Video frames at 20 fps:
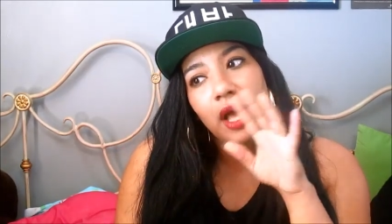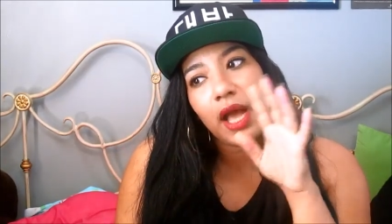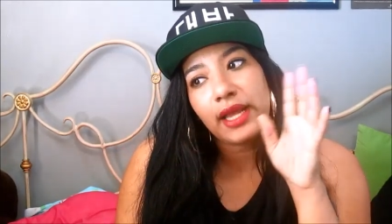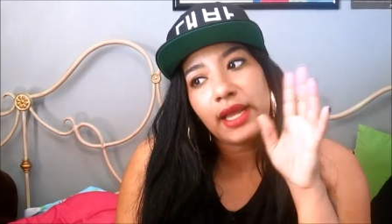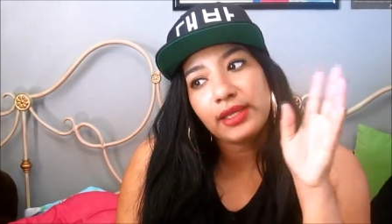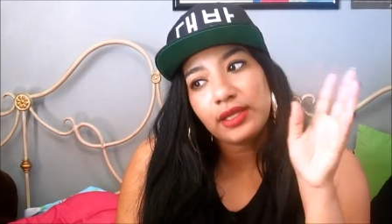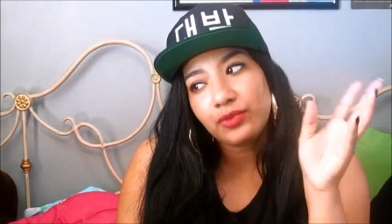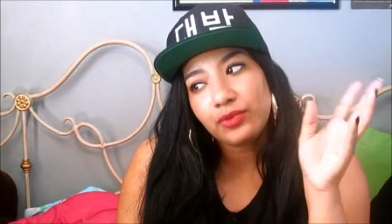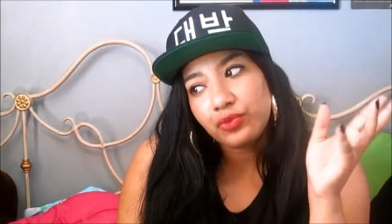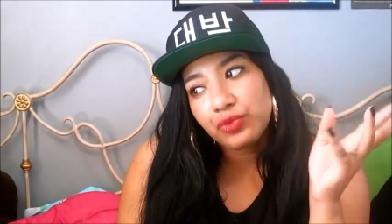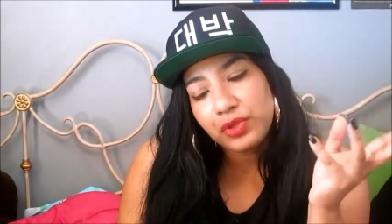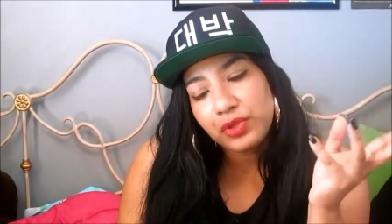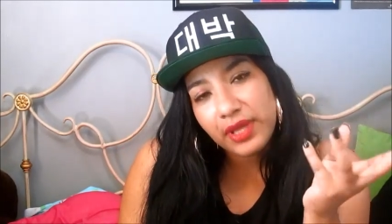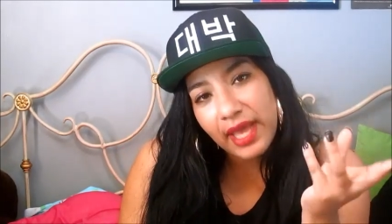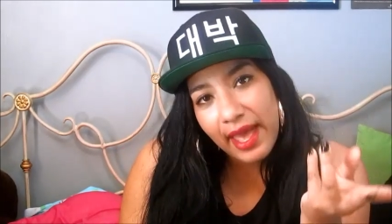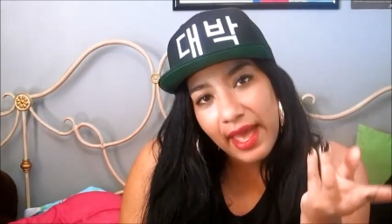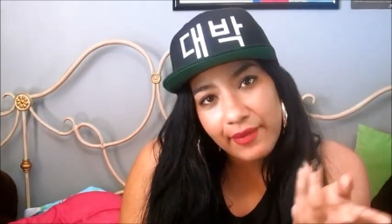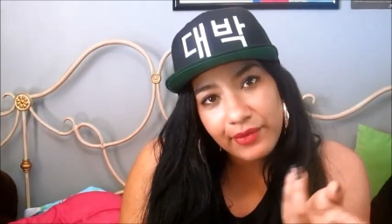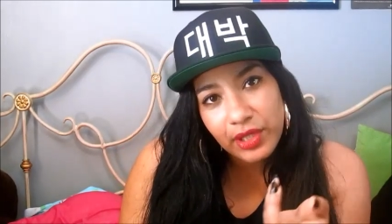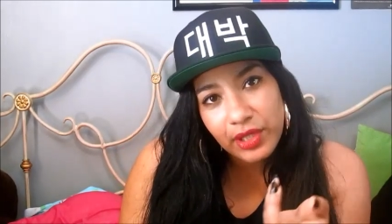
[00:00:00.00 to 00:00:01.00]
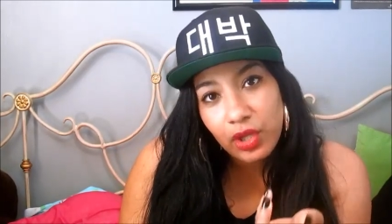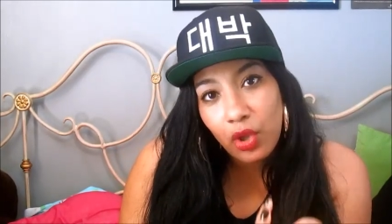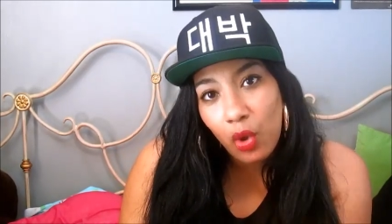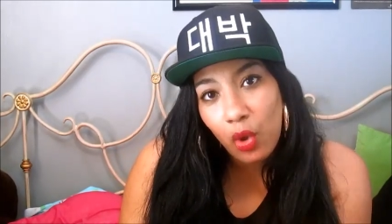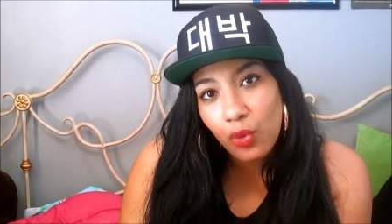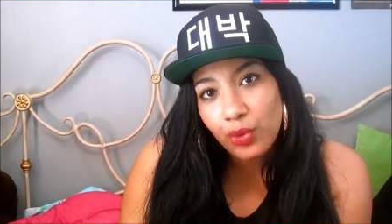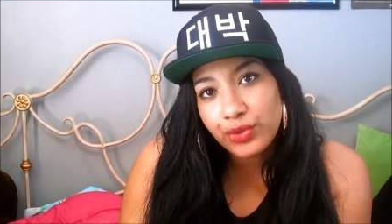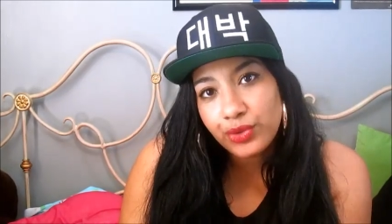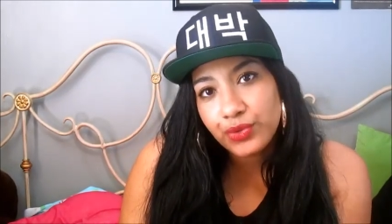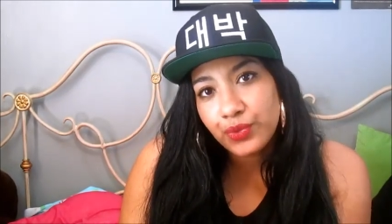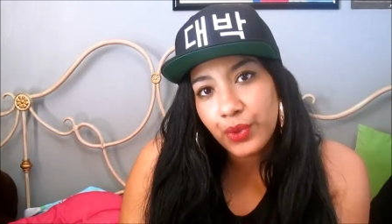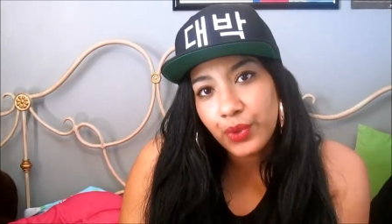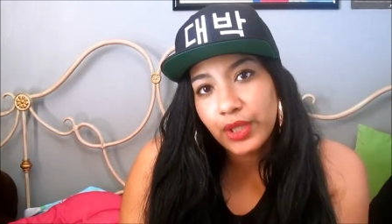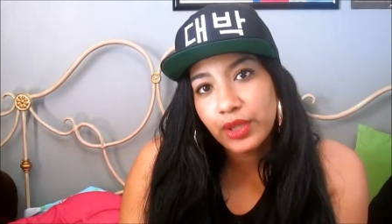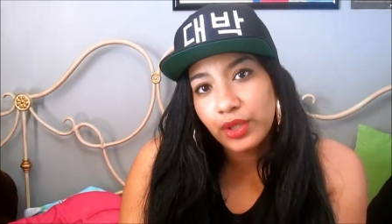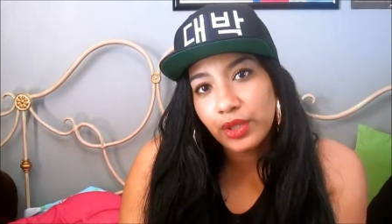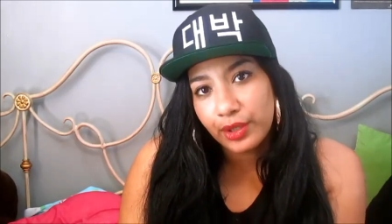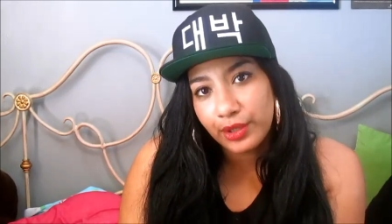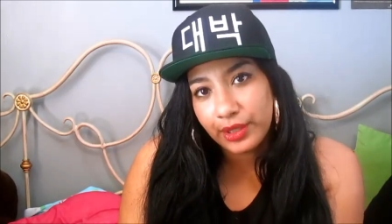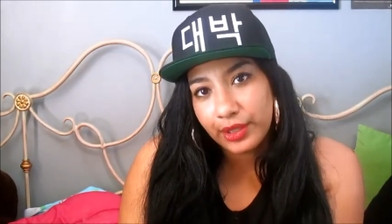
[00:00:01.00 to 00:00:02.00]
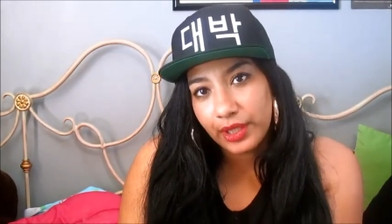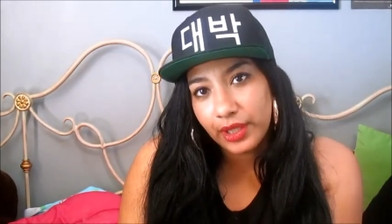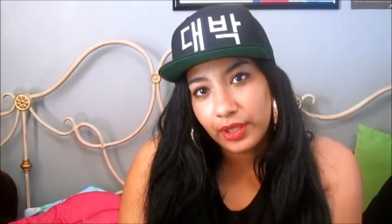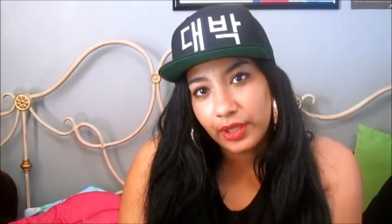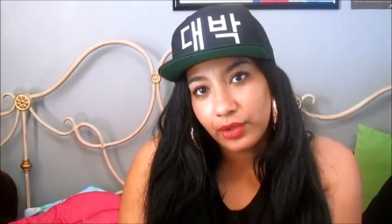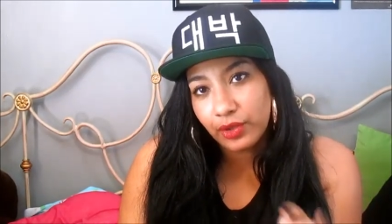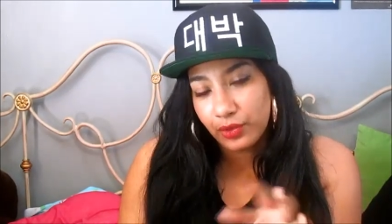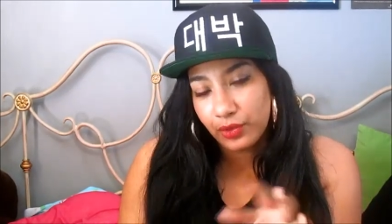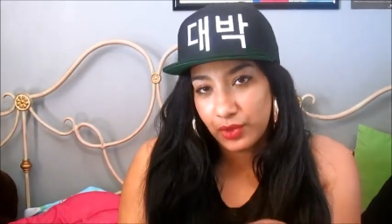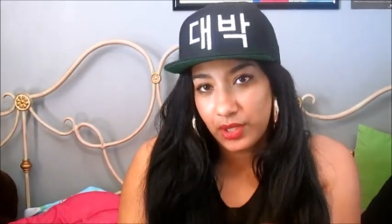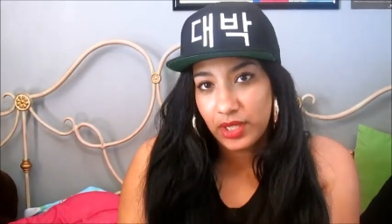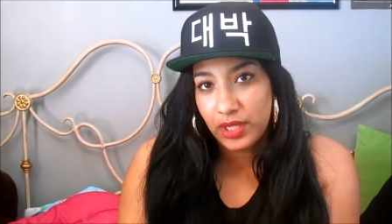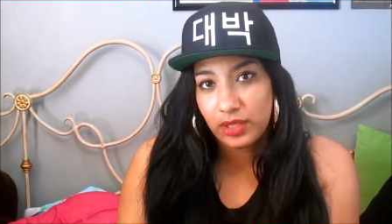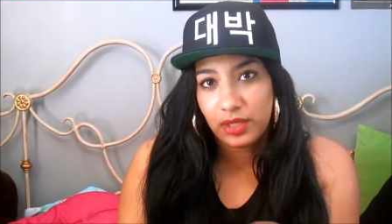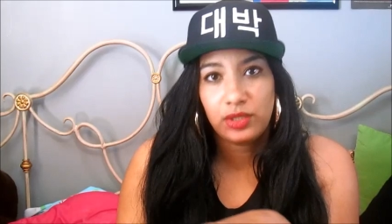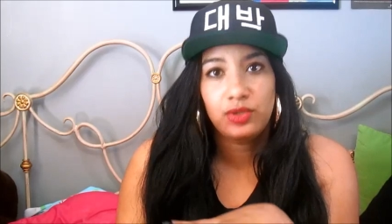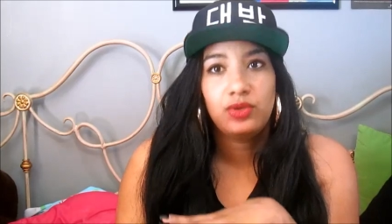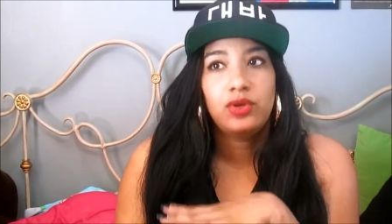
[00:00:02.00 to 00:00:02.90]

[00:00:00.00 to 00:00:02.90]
I didn't really have any goals when learning Korean.